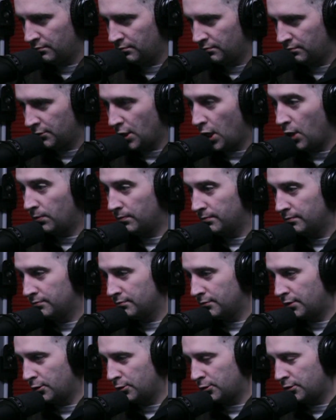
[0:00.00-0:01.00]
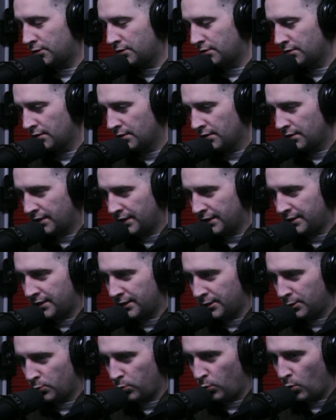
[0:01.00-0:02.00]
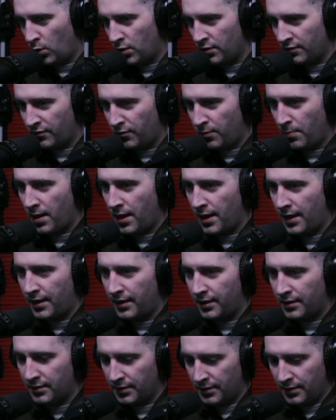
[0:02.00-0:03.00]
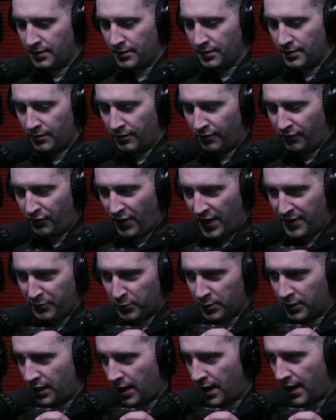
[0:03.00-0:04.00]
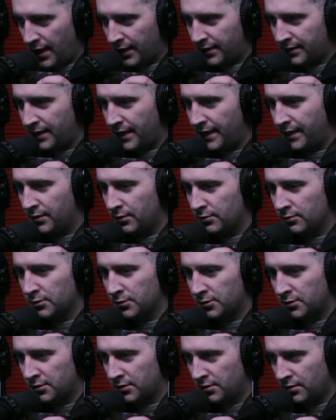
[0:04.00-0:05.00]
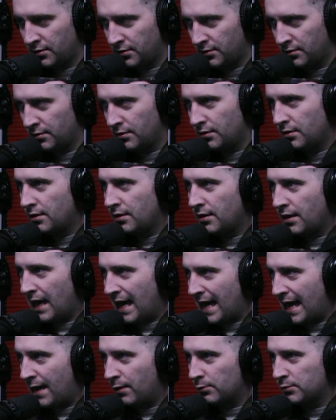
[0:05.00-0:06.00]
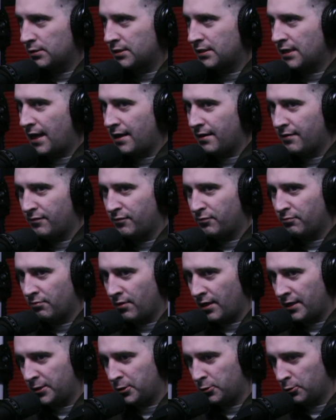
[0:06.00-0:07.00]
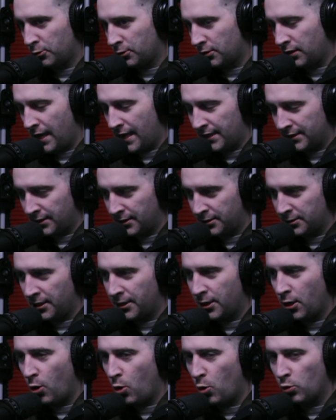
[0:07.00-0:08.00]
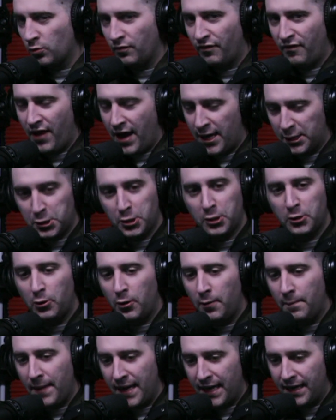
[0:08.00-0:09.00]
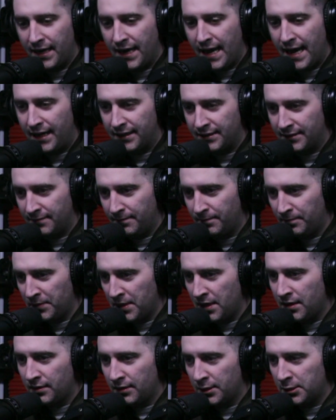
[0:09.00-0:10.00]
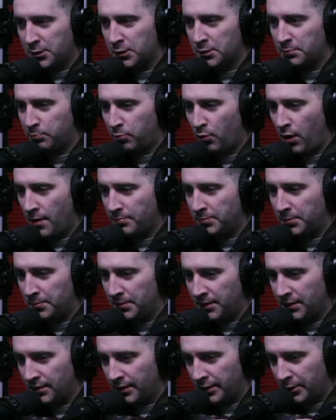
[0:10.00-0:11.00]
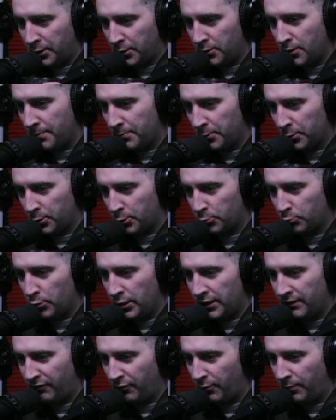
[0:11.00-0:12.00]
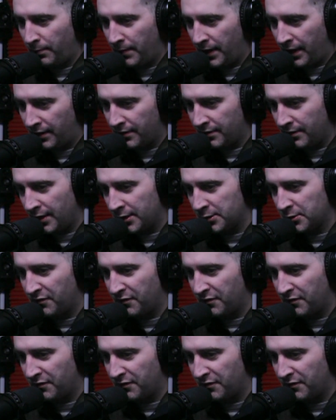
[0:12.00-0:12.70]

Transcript: No. This is one of my favorite cocktails outside of like your classics, like an old fashioned or a Manhattan. This is probably like number 3 for me as a